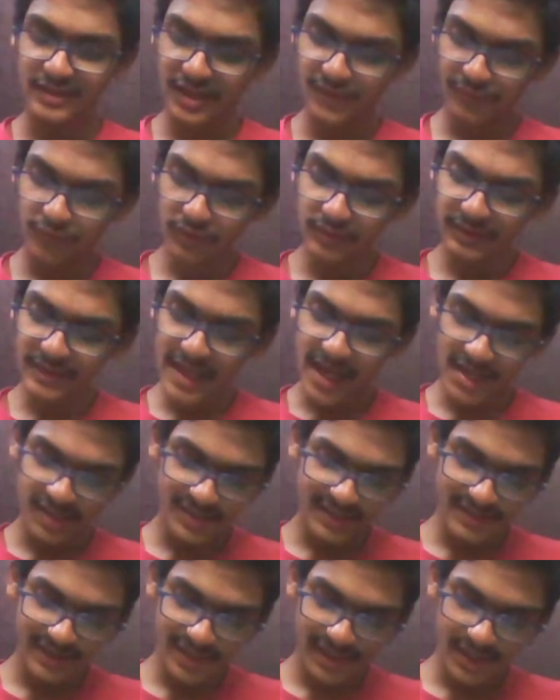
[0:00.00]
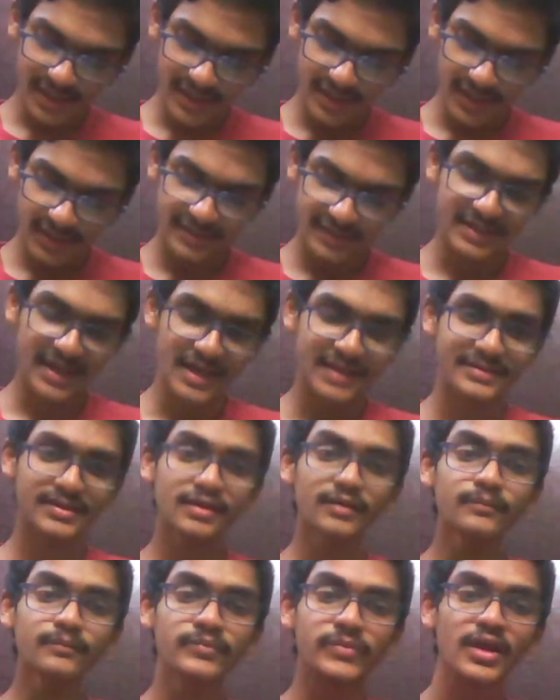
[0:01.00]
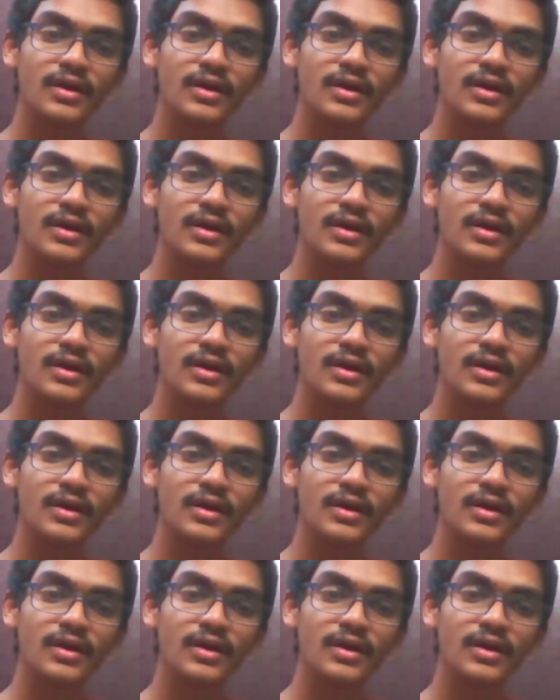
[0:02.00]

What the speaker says: Therefore, they actually selected this as the